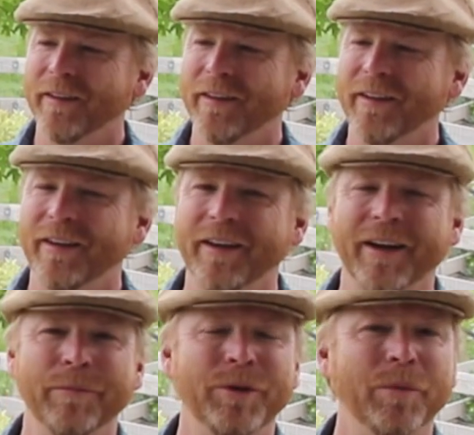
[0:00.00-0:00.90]

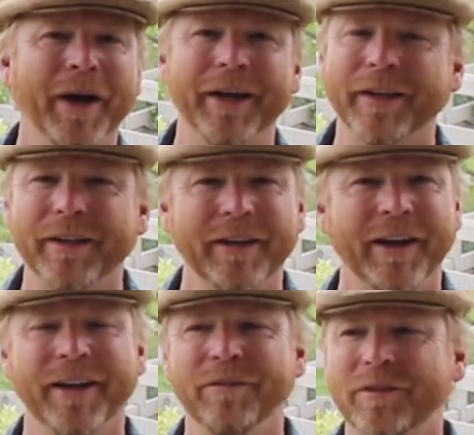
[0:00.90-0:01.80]
I'm nomadic.
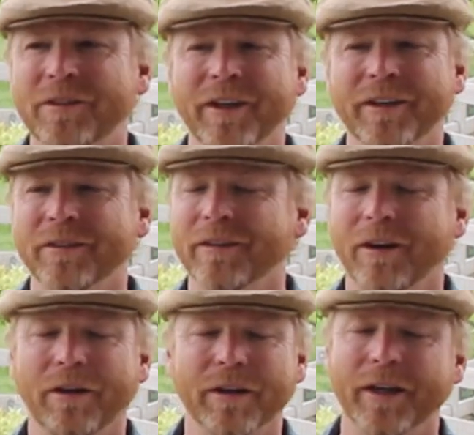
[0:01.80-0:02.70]
I've done
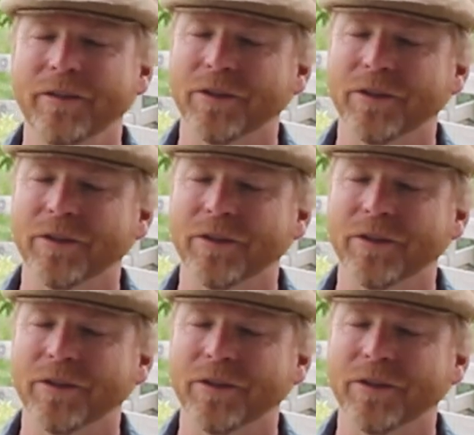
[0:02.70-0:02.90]
all kinds of